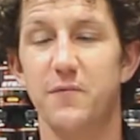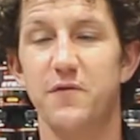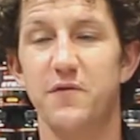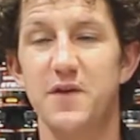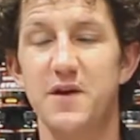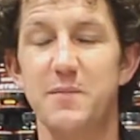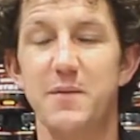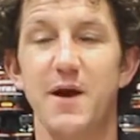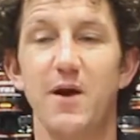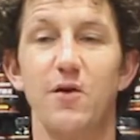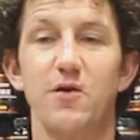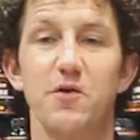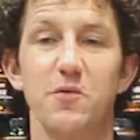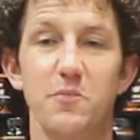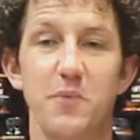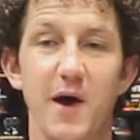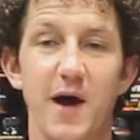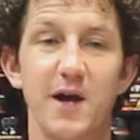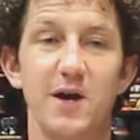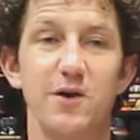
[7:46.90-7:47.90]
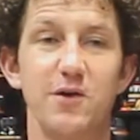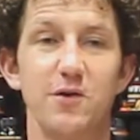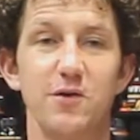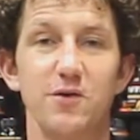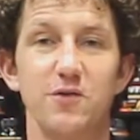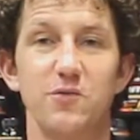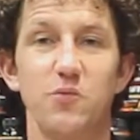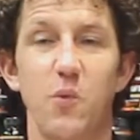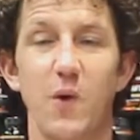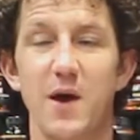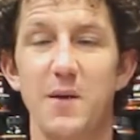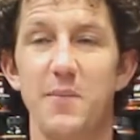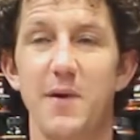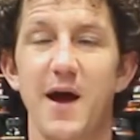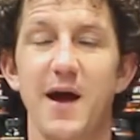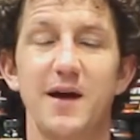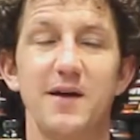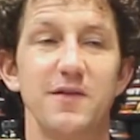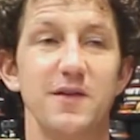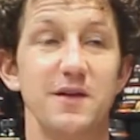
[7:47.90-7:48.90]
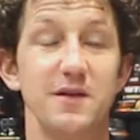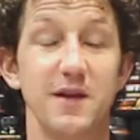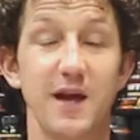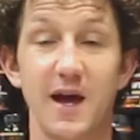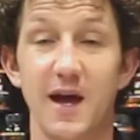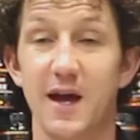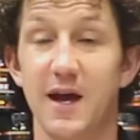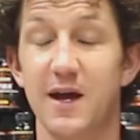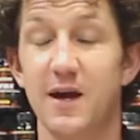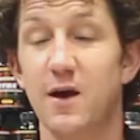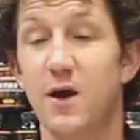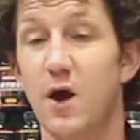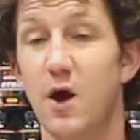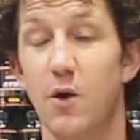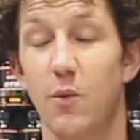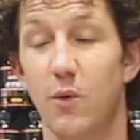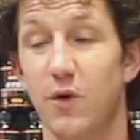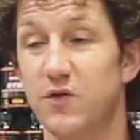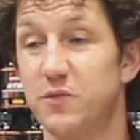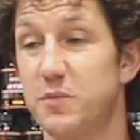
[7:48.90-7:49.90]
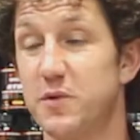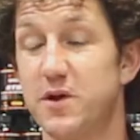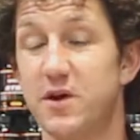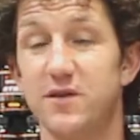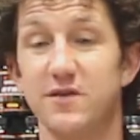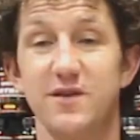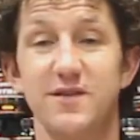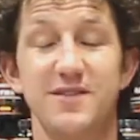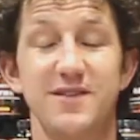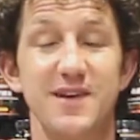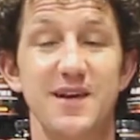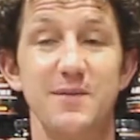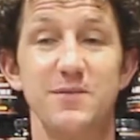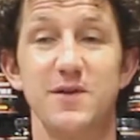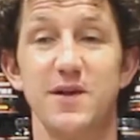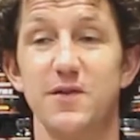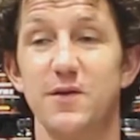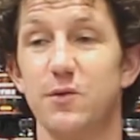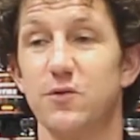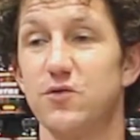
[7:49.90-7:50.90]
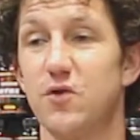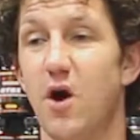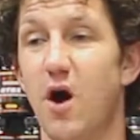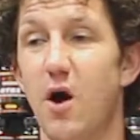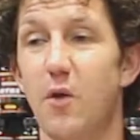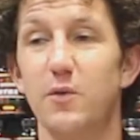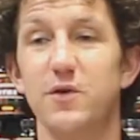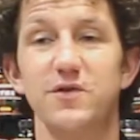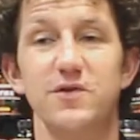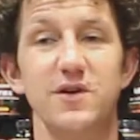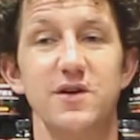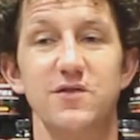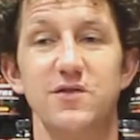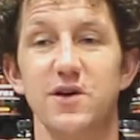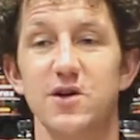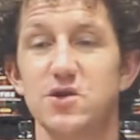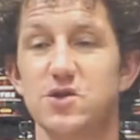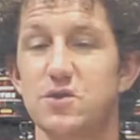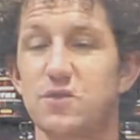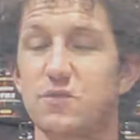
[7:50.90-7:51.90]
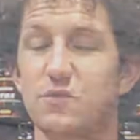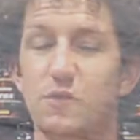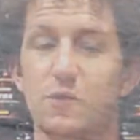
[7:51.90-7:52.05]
female competitors way back in the day was because it seems that there was always these issues